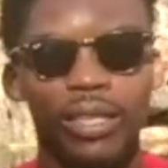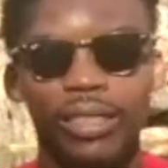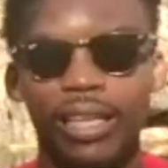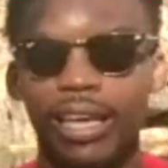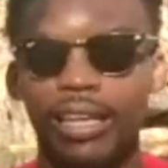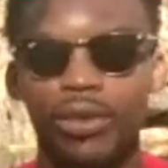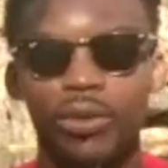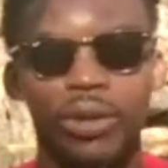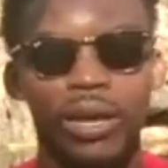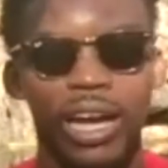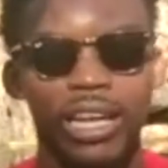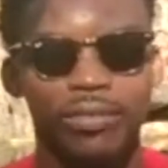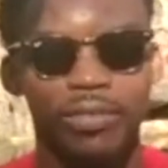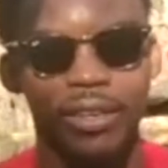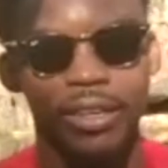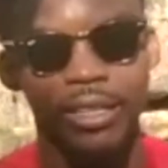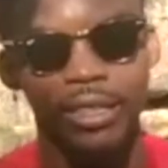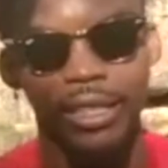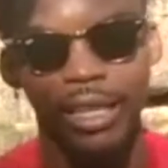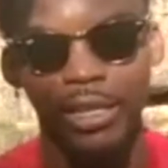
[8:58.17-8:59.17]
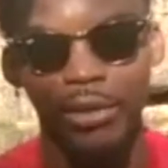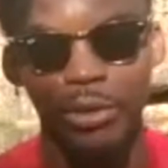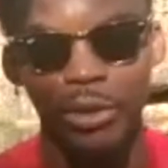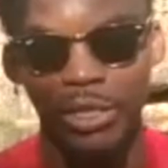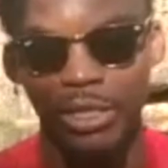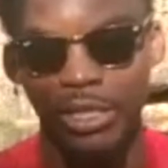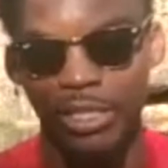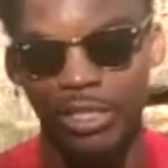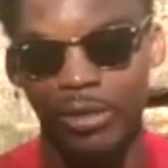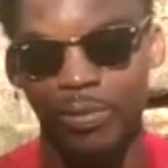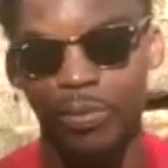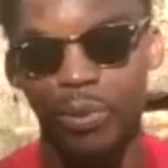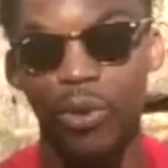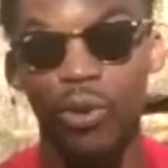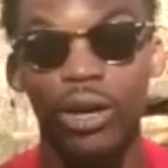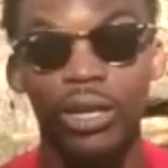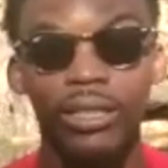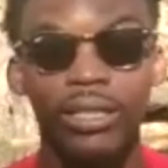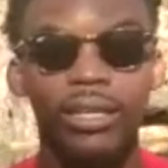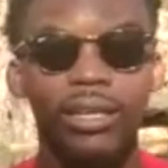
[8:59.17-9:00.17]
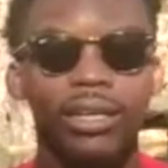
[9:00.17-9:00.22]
Thank you guys for continuing to support.